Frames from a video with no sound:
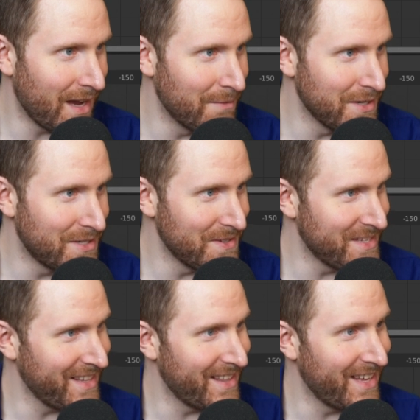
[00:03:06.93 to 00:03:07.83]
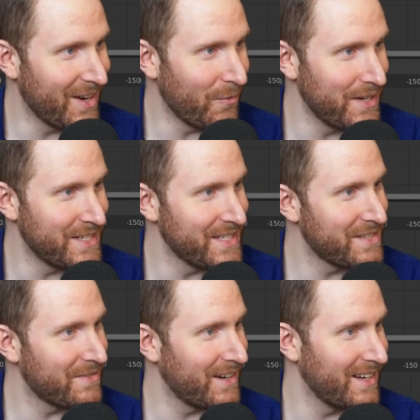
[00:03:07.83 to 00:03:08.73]
I'm just using the
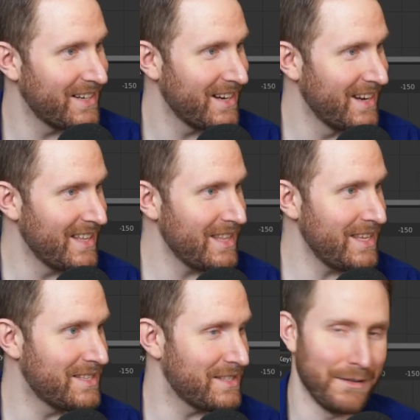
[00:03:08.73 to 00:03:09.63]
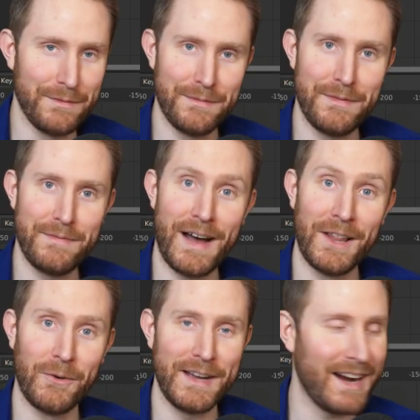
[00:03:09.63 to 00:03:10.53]
widgets for ease of
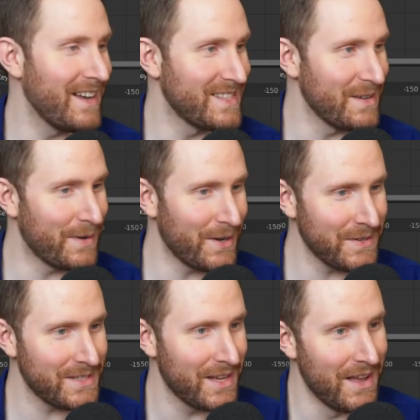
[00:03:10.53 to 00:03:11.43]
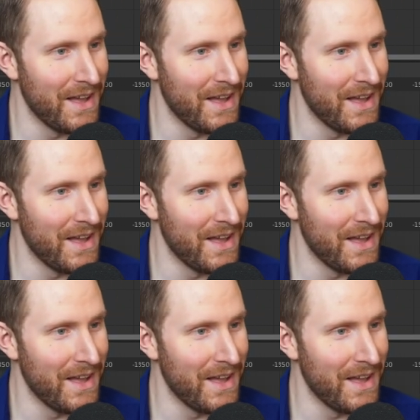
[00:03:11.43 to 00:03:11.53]
following, I suppose.